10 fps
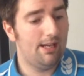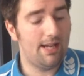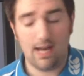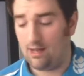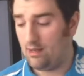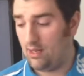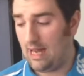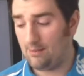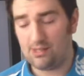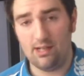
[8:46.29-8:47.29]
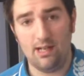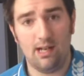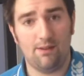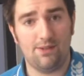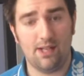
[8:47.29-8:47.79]
yeah, absolutely
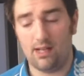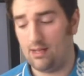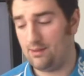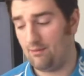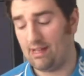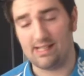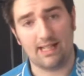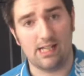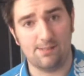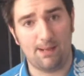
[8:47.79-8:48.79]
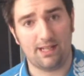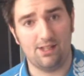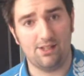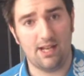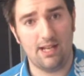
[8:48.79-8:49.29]
loved the racing games back
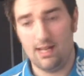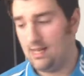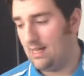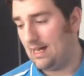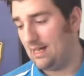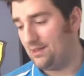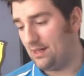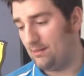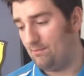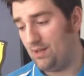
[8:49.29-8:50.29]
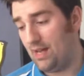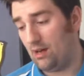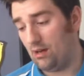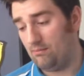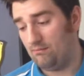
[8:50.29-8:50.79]
in the day. And
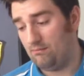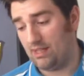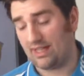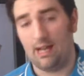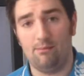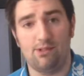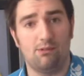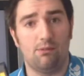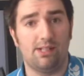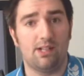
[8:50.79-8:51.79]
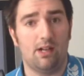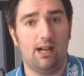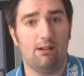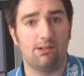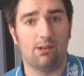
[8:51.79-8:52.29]
yeah, this game was always in
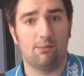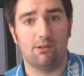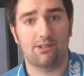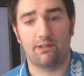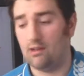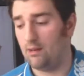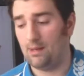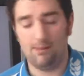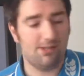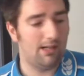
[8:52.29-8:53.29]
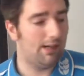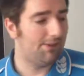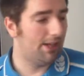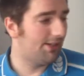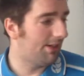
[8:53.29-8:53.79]
our household when I was growing up. I absolutely
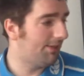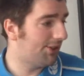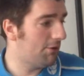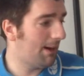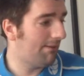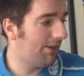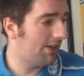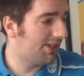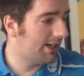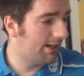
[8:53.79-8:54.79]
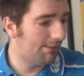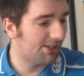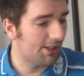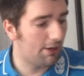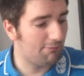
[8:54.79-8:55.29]
loved it. So for £2.30, it
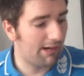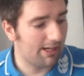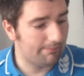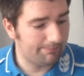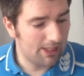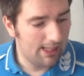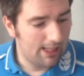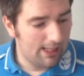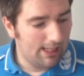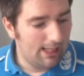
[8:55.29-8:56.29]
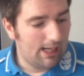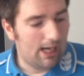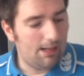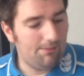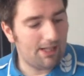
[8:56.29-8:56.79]
was a no-brainer.
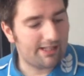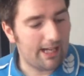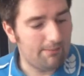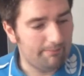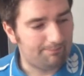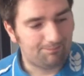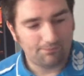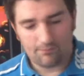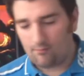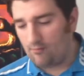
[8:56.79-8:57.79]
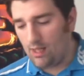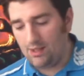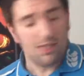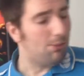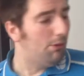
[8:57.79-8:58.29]
Next game.
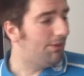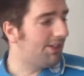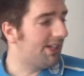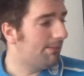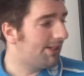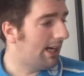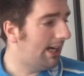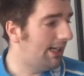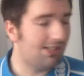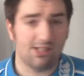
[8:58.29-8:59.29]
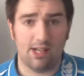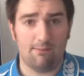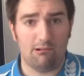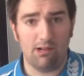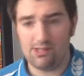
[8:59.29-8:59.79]
These were all from the same seller, hence the
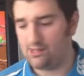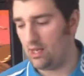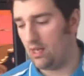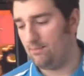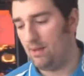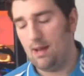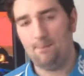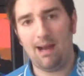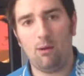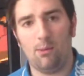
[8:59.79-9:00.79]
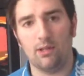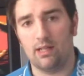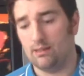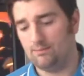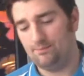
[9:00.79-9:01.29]
same price.
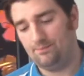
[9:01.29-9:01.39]
Powermonger.